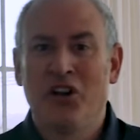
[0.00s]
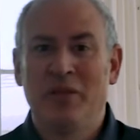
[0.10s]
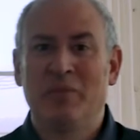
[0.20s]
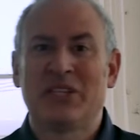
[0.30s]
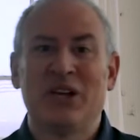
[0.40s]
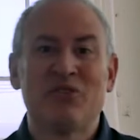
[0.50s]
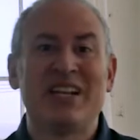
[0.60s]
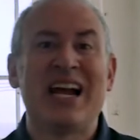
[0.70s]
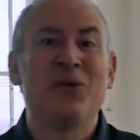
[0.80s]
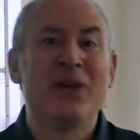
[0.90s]
on themselves
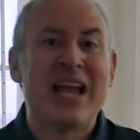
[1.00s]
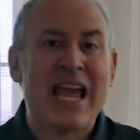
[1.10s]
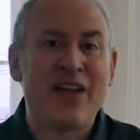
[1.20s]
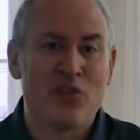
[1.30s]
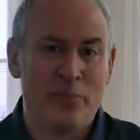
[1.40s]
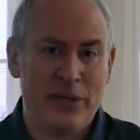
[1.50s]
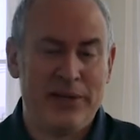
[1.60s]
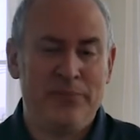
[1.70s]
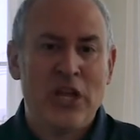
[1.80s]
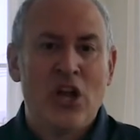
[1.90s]
than I would ever be.
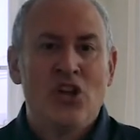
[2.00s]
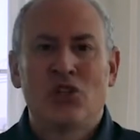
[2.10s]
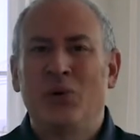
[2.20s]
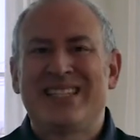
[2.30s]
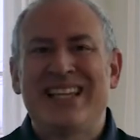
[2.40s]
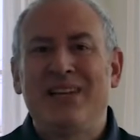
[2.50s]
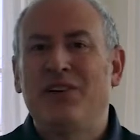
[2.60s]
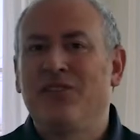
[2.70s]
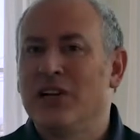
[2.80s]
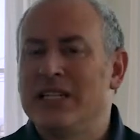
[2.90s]
So instead of
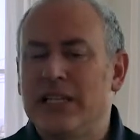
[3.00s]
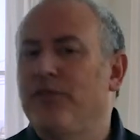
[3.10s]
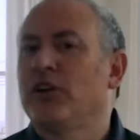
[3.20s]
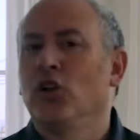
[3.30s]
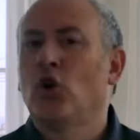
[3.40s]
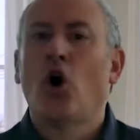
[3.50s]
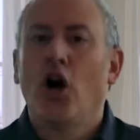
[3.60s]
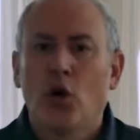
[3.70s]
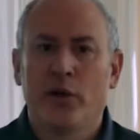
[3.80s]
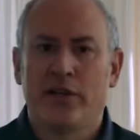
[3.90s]
a very difficult,
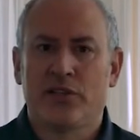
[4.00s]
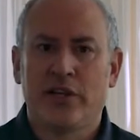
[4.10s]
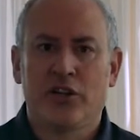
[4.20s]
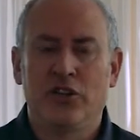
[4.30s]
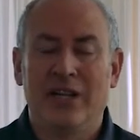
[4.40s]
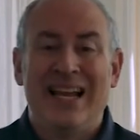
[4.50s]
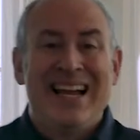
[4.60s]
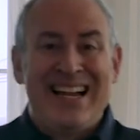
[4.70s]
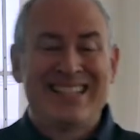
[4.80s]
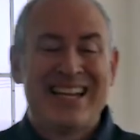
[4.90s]
awkward discussion,
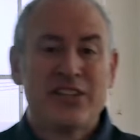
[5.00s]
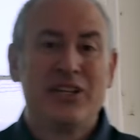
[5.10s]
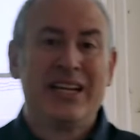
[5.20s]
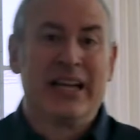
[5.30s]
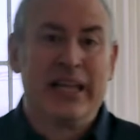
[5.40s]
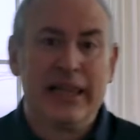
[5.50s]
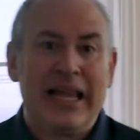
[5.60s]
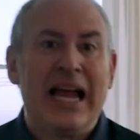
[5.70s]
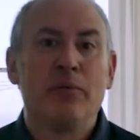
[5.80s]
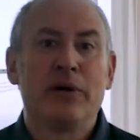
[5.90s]
it's actually a
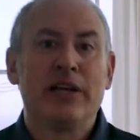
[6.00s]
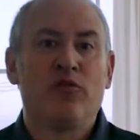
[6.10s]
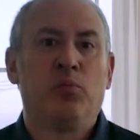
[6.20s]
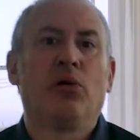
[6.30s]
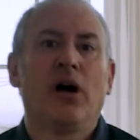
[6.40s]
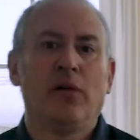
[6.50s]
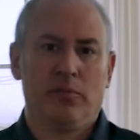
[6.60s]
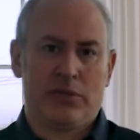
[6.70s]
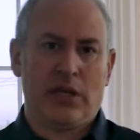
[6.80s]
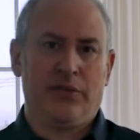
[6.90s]
collaborative
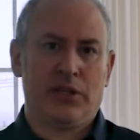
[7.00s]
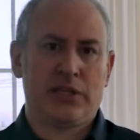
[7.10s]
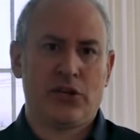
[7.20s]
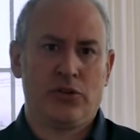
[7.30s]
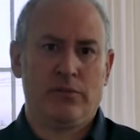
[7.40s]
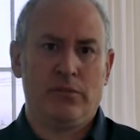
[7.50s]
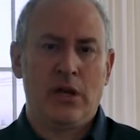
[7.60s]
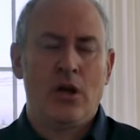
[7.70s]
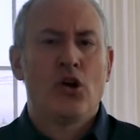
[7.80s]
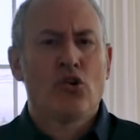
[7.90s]
problem solving session.
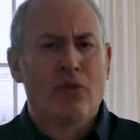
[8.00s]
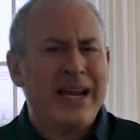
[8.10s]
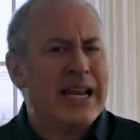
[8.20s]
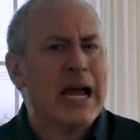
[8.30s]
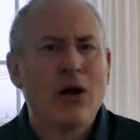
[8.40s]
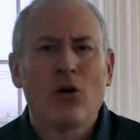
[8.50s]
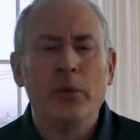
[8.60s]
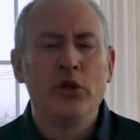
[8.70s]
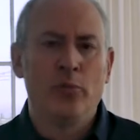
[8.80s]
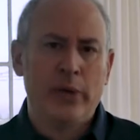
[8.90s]
Great, how can
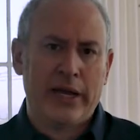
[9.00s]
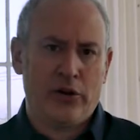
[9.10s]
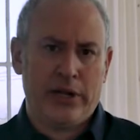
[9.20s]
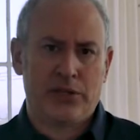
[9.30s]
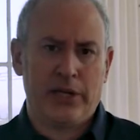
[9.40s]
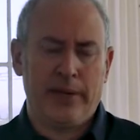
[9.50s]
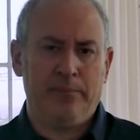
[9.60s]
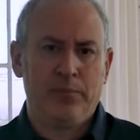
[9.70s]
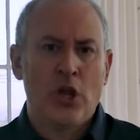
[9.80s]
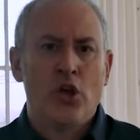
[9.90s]
we do better next time?
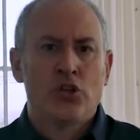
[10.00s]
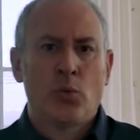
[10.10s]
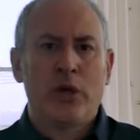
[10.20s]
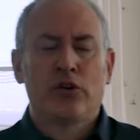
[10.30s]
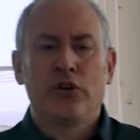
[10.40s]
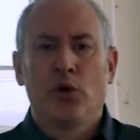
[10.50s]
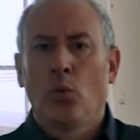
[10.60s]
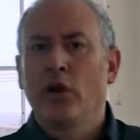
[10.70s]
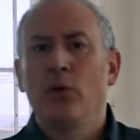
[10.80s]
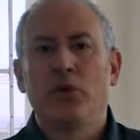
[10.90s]
So whether you're
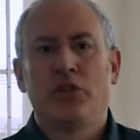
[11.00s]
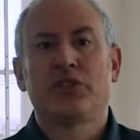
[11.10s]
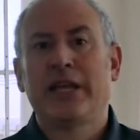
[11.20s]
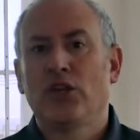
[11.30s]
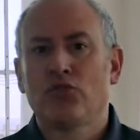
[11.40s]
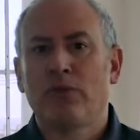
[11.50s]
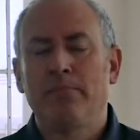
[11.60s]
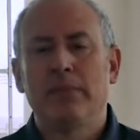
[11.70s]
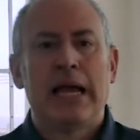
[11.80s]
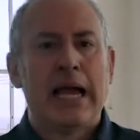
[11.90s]
working with a sales
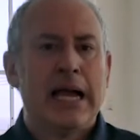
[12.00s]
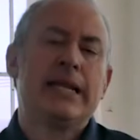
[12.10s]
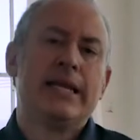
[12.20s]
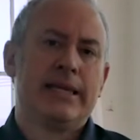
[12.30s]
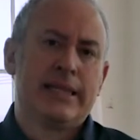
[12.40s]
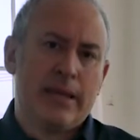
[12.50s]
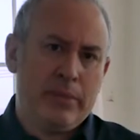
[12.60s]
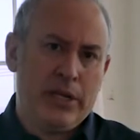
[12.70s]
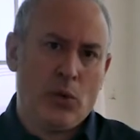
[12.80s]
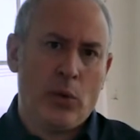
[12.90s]
rep, how do you think that
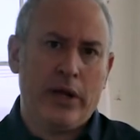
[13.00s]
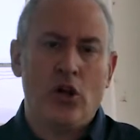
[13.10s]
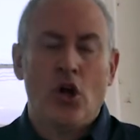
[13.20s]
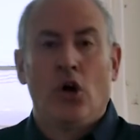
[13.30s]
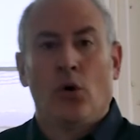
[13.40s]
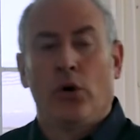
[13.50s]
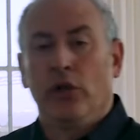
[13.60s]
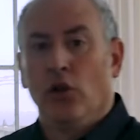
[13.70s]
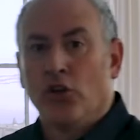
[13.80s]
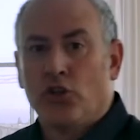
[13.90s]
meeting went? Or
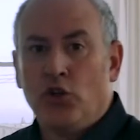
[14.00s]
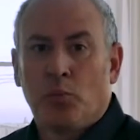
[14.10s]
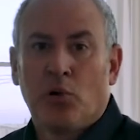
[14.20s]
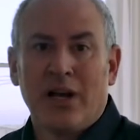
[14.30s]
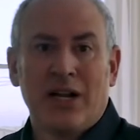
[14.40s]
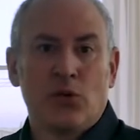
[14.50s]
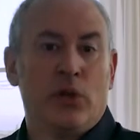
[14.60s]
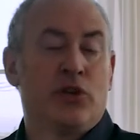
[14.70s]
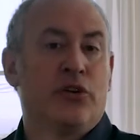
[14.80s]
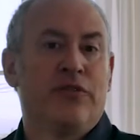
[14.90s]
you launch a new product
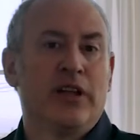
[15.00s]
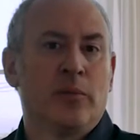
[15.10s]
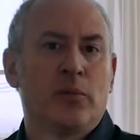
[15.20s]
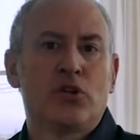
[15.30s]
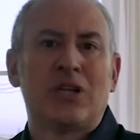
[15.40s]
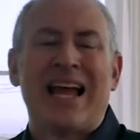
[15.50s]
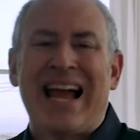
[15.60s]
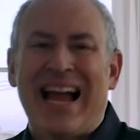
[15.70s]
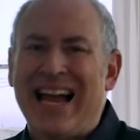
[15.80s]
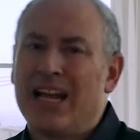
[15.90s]
with your developers,
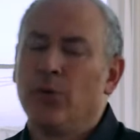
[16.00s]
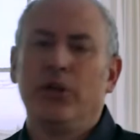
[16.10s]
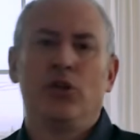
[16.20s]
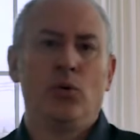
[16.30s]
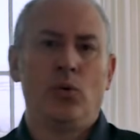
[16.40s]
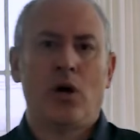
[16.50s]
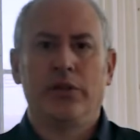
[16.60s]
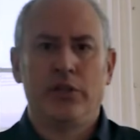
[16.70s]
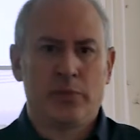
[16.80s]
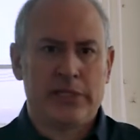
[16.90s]
how did we do
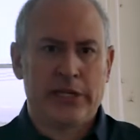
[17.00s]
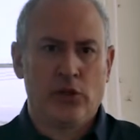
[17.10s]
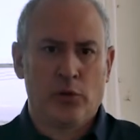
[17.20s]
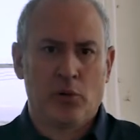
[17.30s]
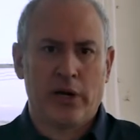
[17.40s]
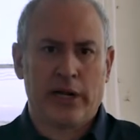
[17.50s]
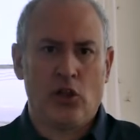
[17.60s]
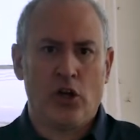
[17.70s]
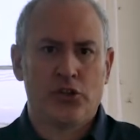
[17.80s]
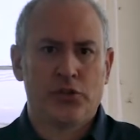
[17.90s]
on this particular product
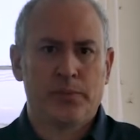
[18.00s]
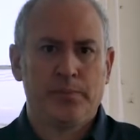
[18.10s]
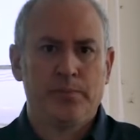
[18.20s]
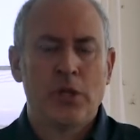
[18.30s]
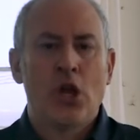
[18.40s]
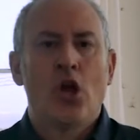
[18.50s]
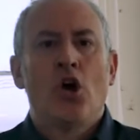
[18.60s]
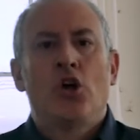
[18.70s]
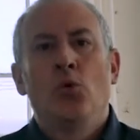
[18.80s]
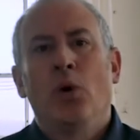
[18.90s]
launch?
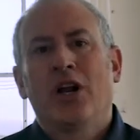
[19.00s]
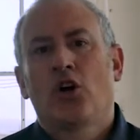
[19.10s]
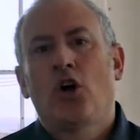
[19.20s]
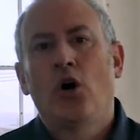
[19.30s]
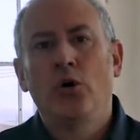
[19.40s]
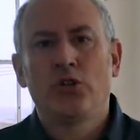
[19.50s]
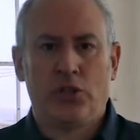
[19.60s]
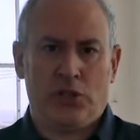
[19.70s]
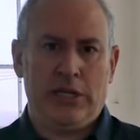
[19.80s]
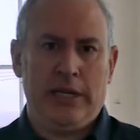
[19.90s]
You wanna coach
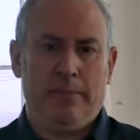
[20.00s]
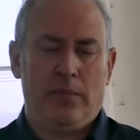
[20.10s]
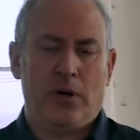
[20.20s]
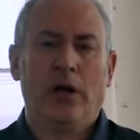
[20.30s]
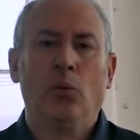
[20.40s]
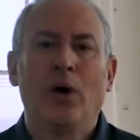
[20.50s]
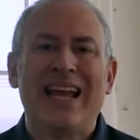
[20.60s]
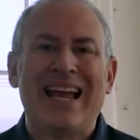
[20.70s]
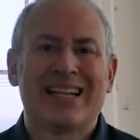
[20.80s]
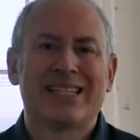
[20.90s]
the team on what
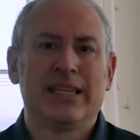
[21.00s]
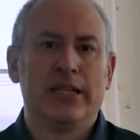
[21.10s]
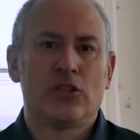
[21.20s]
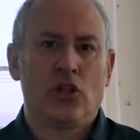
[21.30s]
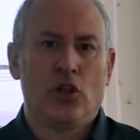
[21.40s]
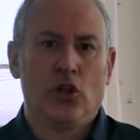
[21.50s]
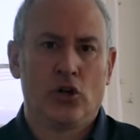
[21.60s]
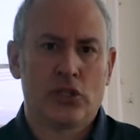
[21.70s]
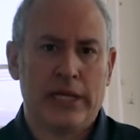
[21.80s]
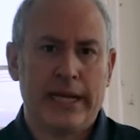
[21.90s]
excellence
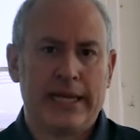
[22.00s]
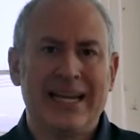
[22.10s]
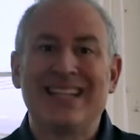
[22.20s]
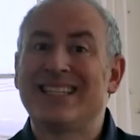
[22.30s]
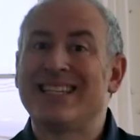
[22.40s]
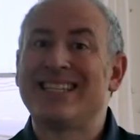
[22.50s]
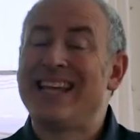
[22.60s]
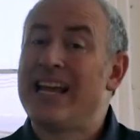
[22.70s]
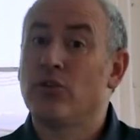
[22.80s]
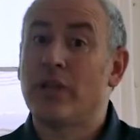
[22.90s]
looks like. That's the
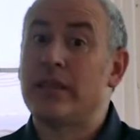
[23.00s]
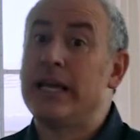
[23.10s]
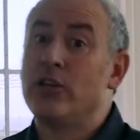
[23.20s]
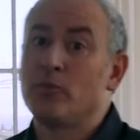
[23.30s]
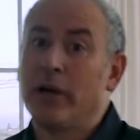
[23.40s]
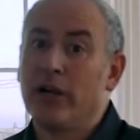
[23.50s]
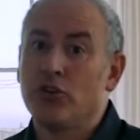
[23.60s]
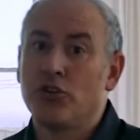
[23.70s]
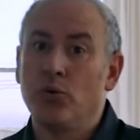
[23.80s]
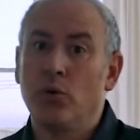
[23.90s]
standard that they aspire
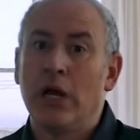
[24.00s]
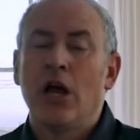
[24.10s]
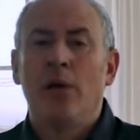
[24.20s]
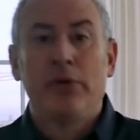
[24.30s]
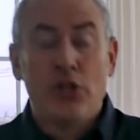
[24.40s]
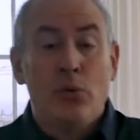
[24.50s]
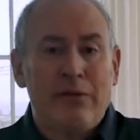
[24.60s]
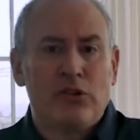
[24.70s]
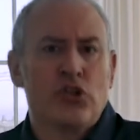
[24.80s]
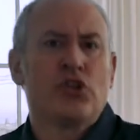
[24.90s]
to, but you
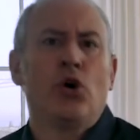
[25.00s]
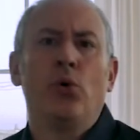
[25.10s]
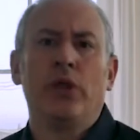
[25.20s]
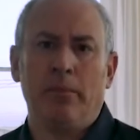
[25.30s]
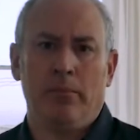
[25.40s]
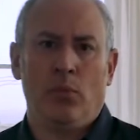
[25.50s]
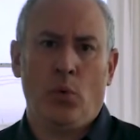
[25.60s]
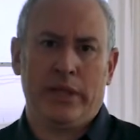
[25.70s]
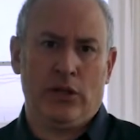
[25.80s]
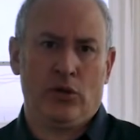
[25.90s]
have to show them
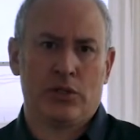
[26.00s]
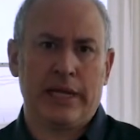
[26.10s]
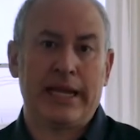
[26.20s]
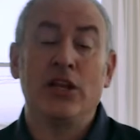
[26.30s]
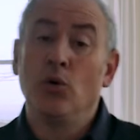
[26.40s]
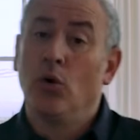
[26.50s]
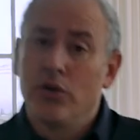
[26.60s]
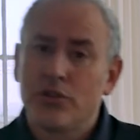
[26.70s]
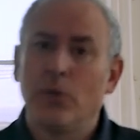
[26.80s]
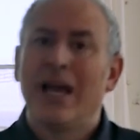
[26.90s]
what that looks like. And you
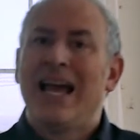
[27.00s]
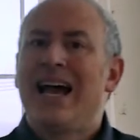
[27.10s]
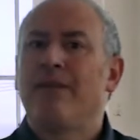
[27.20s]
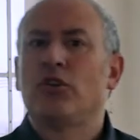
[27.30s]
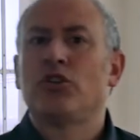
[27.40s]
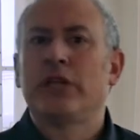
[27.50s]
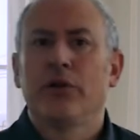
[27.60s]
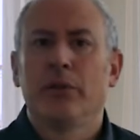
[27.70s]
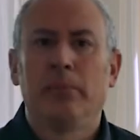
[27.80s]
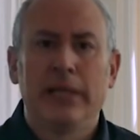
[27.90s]
also have to
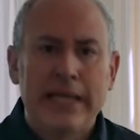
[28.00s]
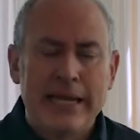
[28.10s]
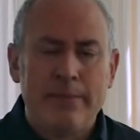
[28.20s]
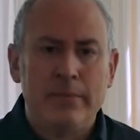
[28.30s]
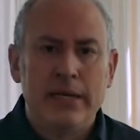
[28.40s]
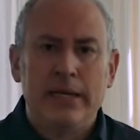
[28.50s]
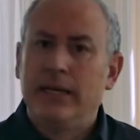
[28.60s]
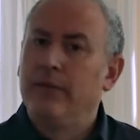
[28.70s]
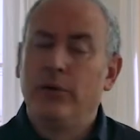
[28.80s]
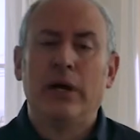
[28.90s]
share the blame
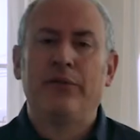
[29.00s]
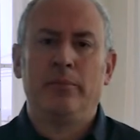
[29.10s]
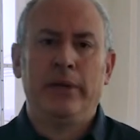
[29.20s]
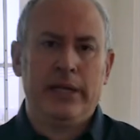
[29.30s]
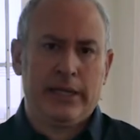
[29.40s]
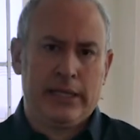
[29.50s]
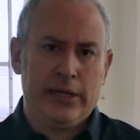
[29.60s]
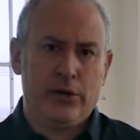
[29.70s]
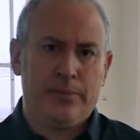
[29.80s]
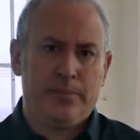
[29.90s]
if you haven't made it
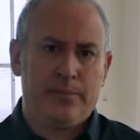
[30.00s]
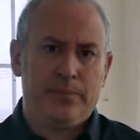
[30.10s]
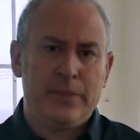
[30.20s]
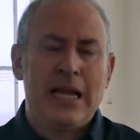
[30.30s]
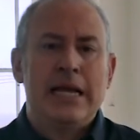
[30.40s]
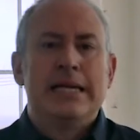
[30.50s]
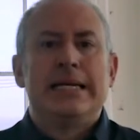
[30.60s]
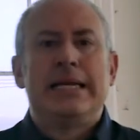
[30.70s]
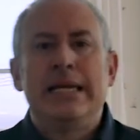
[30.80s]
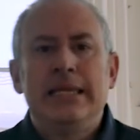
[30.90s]
clear.
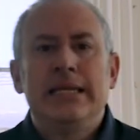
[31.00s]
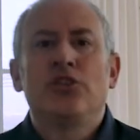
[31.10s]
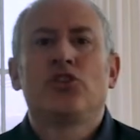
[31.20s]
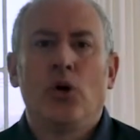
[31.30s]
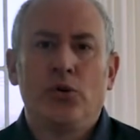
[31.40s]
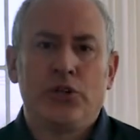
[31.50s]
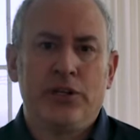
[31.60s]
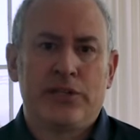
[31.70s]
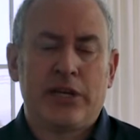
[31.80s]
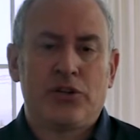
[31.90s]
In these coaching
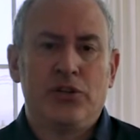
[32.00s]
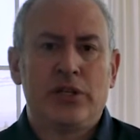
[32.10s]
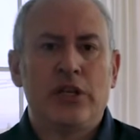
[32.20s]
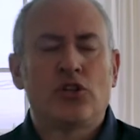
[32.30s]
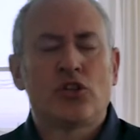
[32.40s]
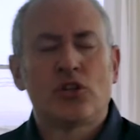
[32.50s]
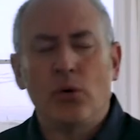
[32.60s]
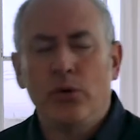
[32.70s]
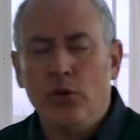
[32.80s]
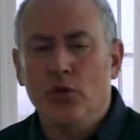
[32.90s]
sessions, it's
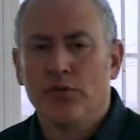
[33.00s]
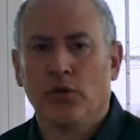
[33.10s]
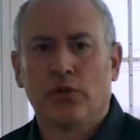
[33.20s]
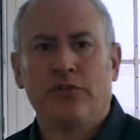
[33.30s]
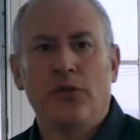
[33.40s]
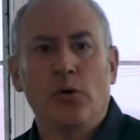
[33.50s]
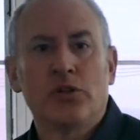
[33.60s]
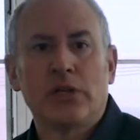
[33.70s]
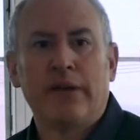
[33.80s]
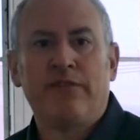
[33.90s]
so useful to
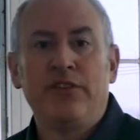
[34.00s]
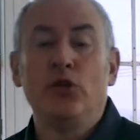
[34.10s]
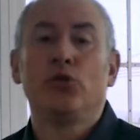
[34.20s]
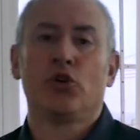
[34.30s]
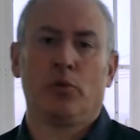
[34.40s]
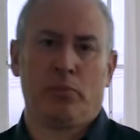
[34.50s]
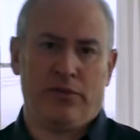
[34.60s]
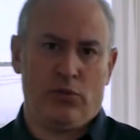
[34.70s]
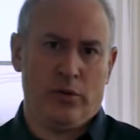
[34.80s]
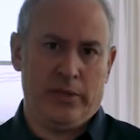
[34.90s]
focus on future
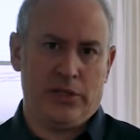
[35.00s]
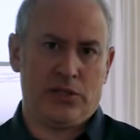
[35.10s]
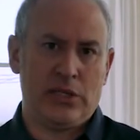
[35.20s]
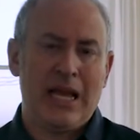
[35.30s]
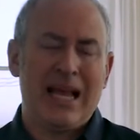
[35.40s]
performance